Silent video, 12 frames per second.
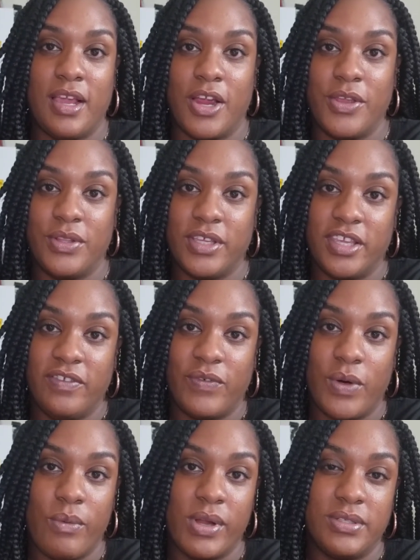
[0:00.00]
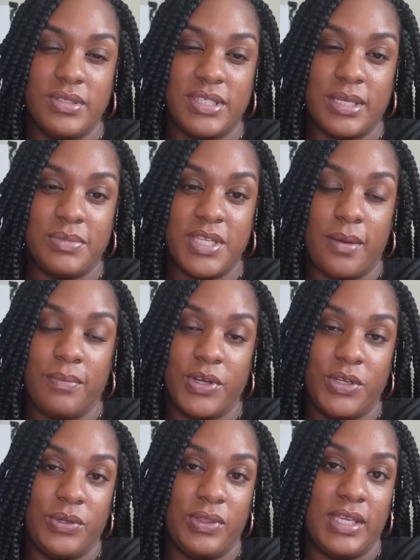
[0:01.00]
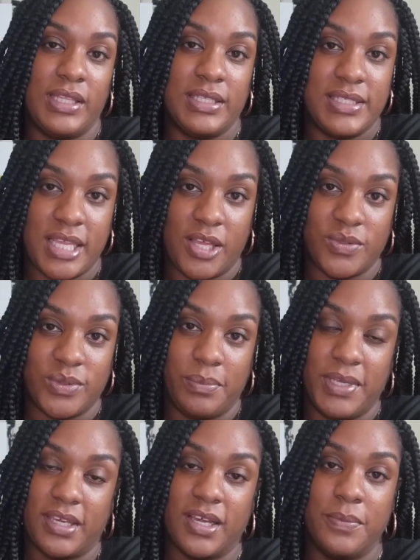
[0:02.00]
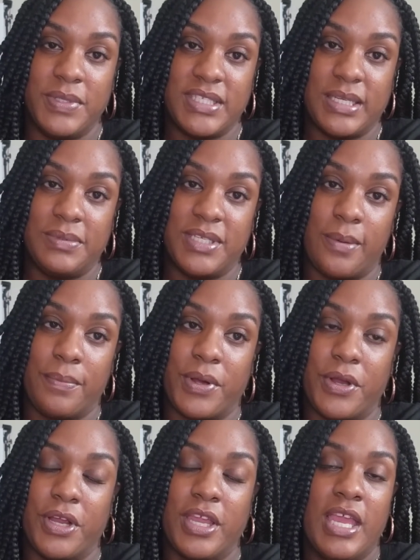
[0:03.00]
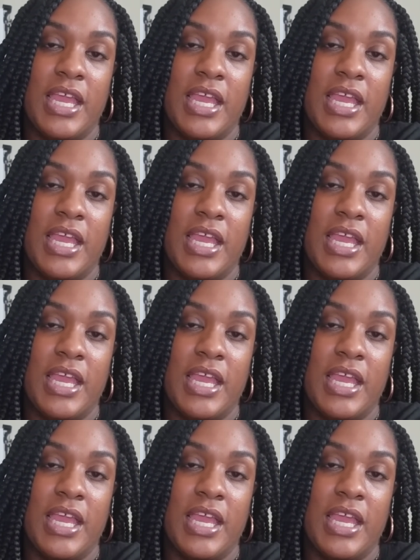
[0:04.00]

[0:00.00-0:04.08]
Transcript: Are you looking forward to September? Do you think the sales will pick up in September?